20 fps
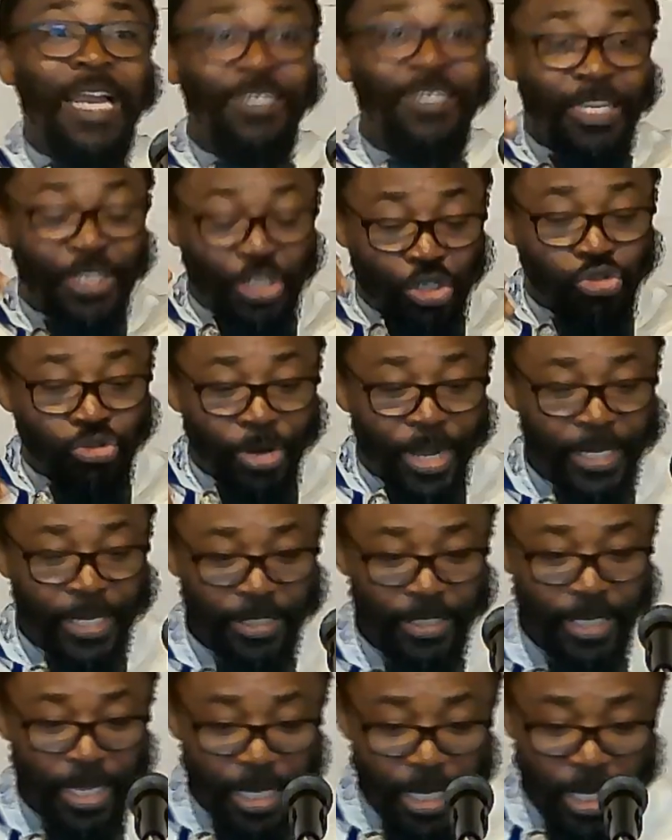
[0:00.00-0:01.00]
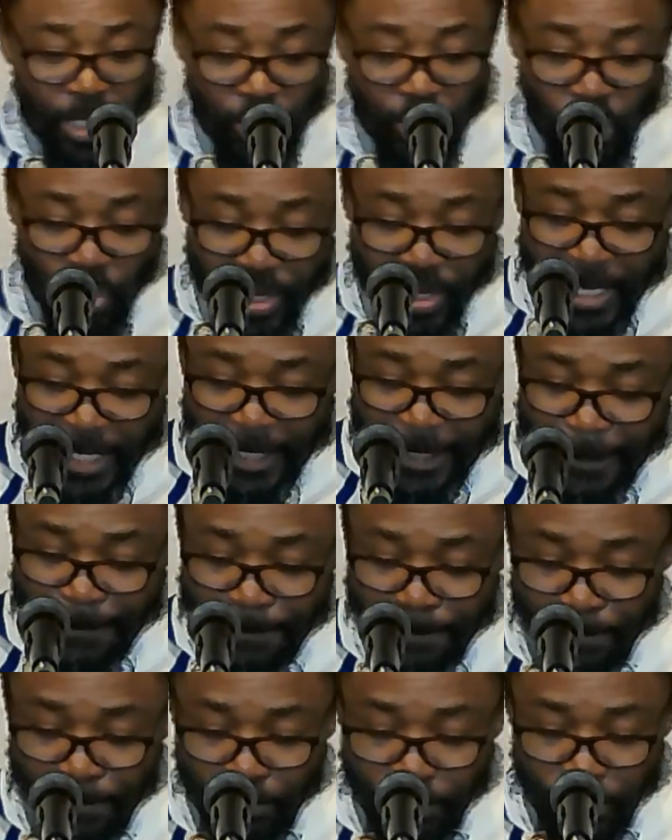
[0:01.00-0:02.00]
is a strength into it.
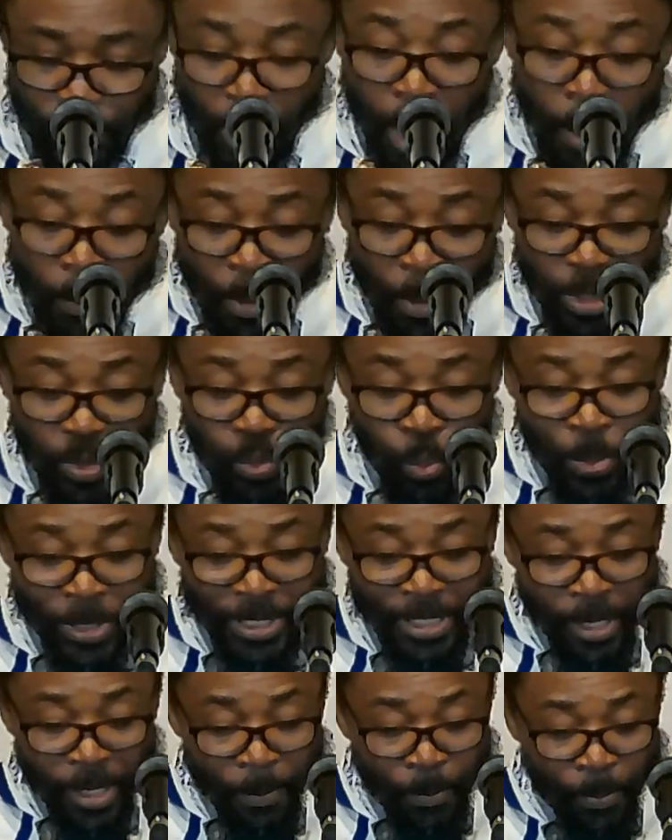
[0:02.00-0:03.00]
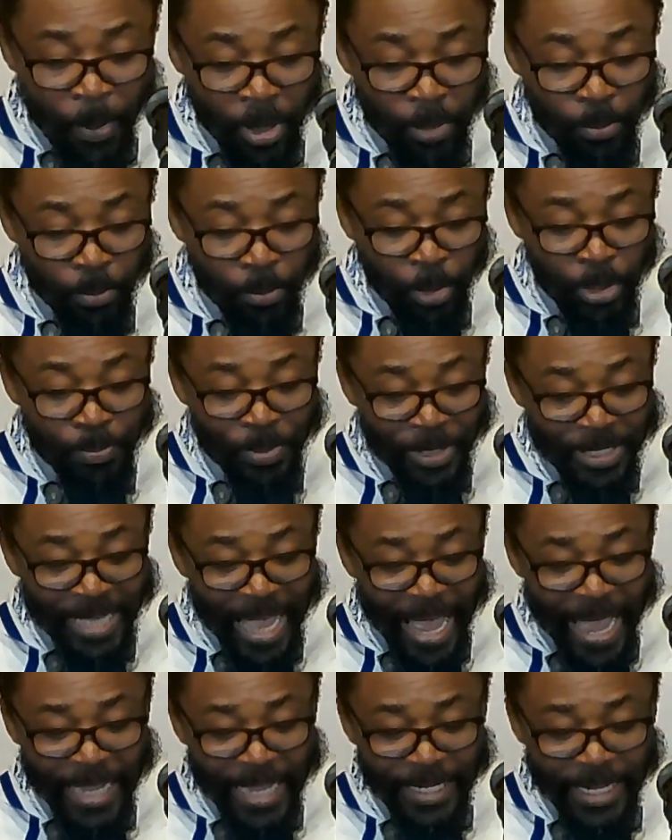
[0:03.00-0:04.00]
But
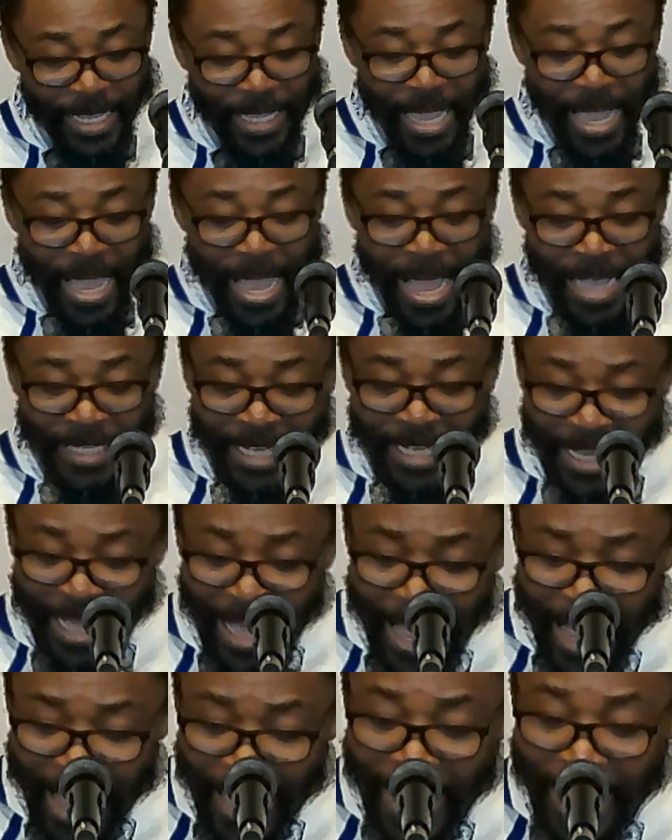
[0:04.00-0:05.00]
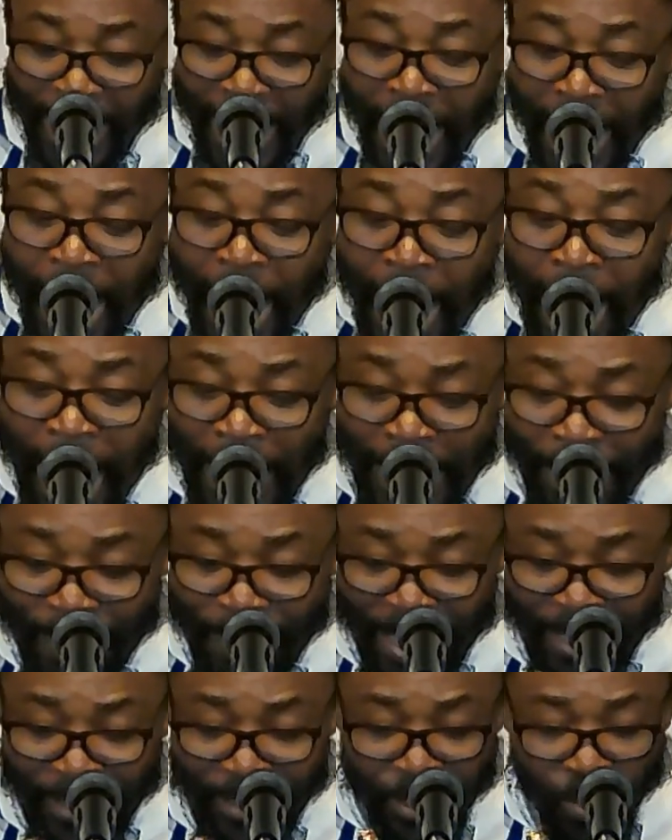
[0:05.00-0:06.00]
beside the chazaka
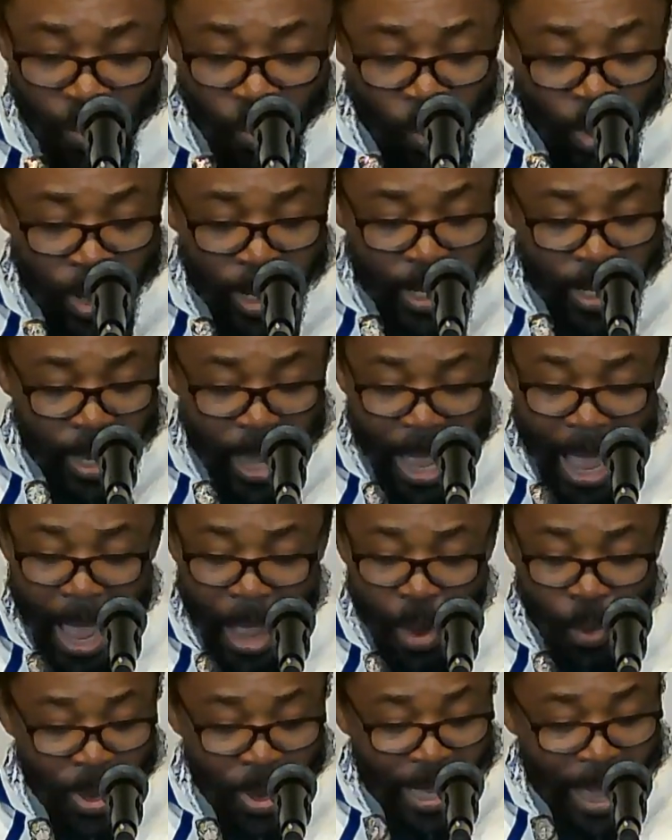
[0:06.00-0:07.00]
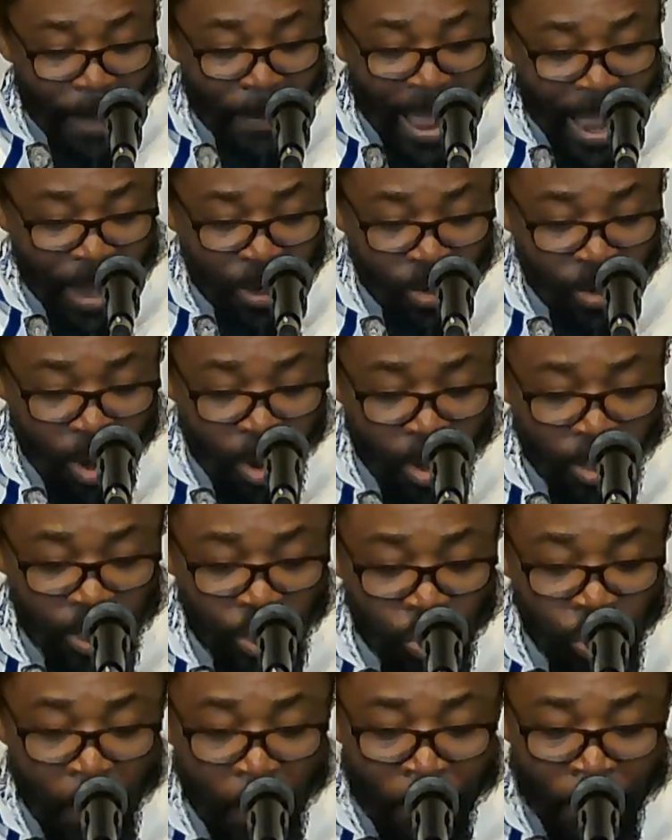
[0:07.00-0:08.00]
element, we come
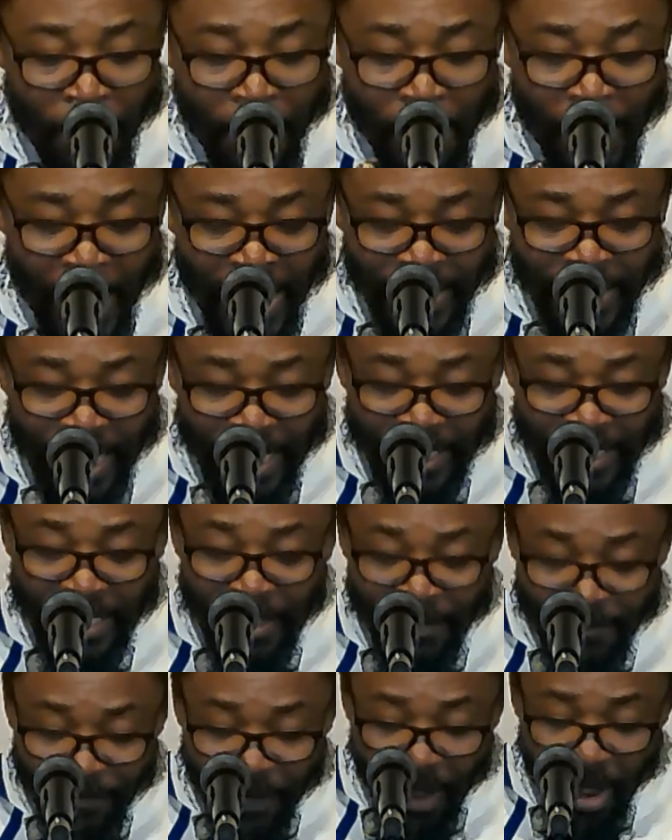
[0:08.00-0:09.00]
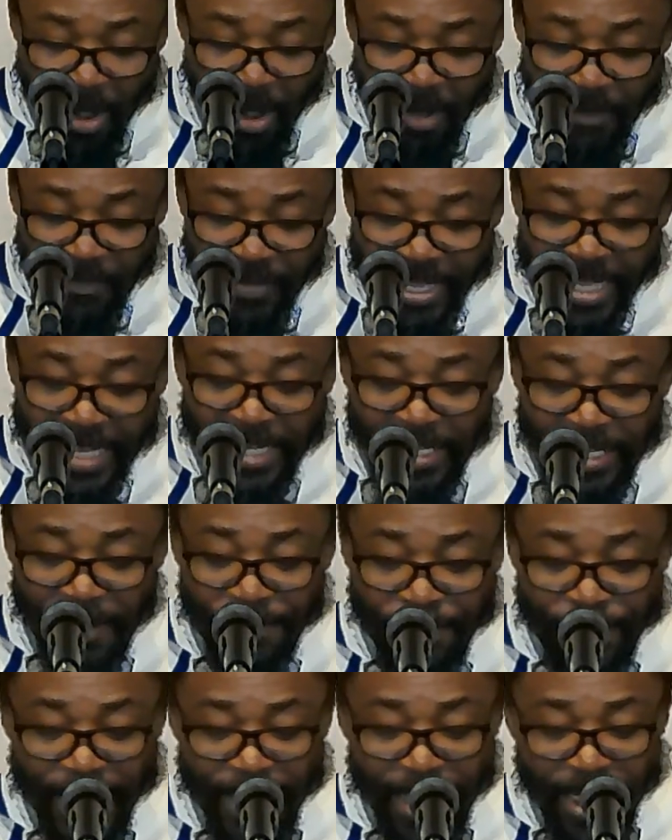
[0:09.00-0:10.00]
across 3 patterns involved in
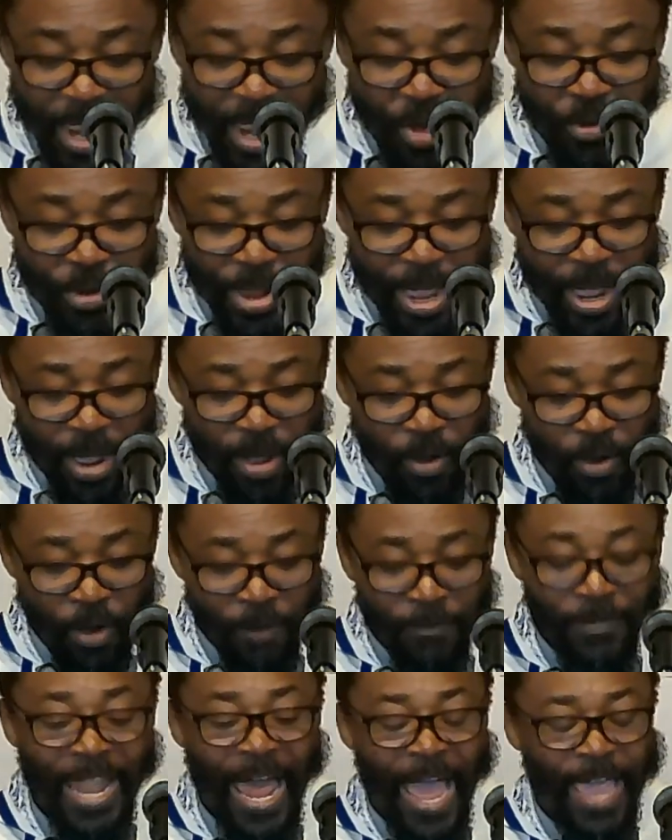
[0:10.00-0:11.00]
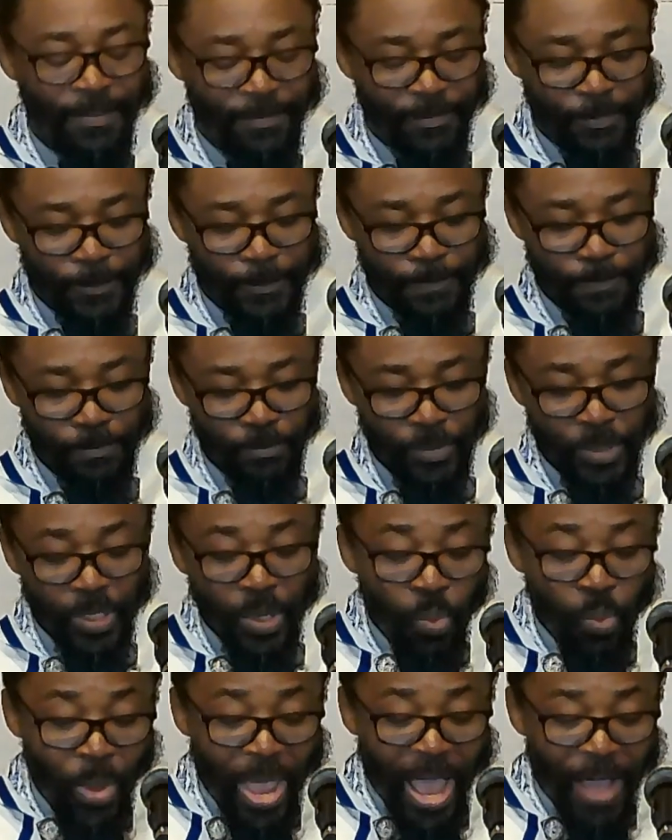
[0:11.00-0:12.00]
different areas of life.
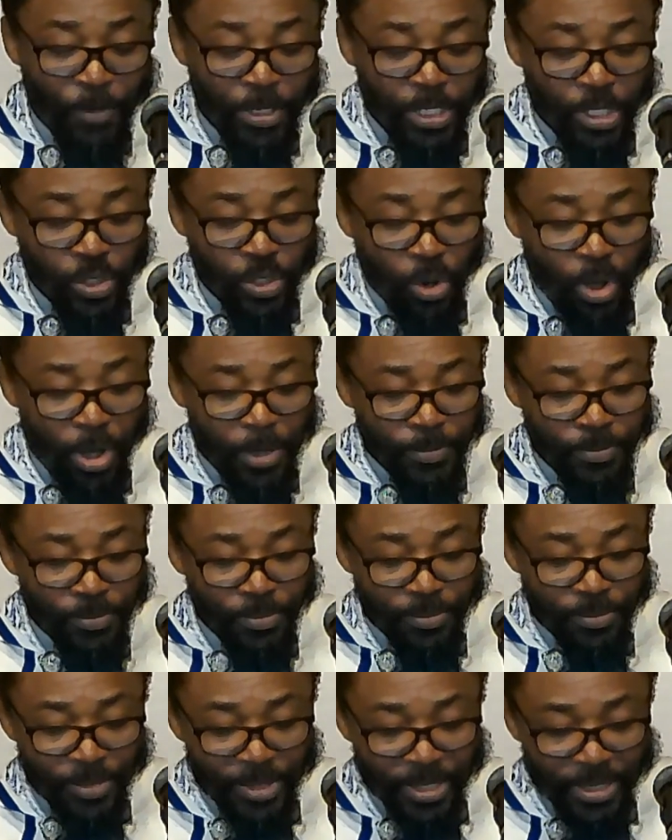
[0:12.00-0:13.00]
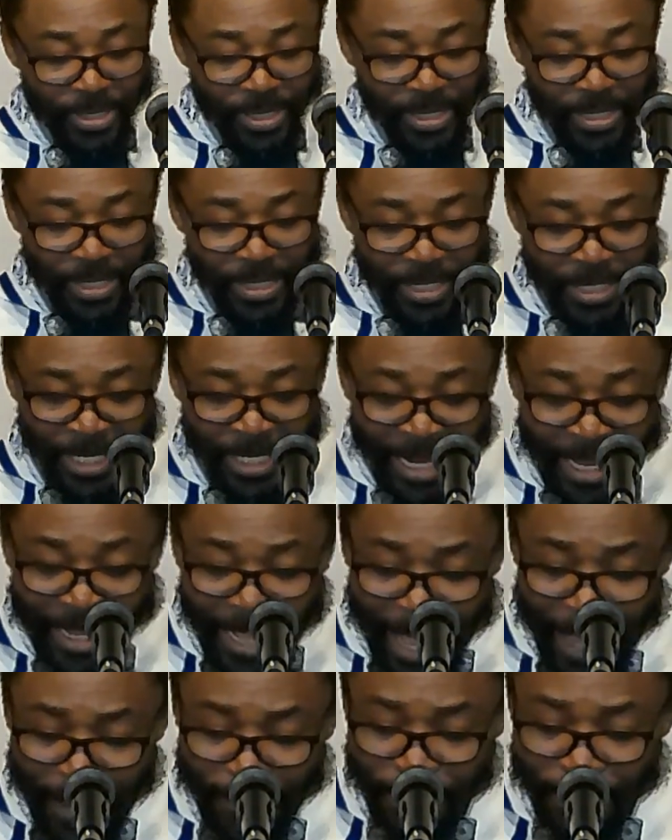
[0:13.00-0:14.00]
We have what is called
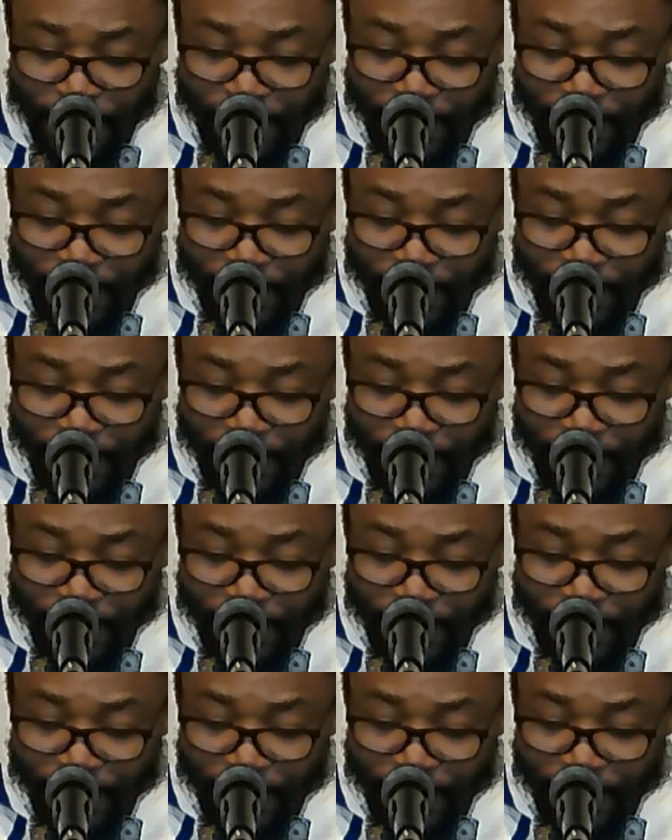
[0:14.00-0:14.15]
tzedakah,